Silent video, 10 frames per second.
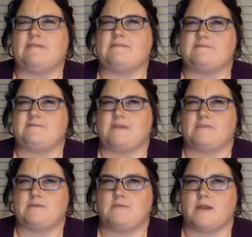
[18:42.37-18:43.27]
in
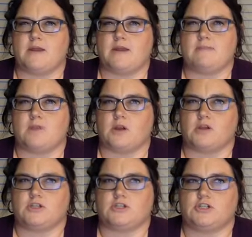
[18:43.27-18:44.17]
February,
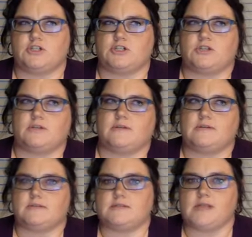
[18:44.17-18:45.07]
March
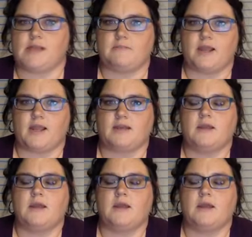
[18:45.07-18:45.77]
timeline.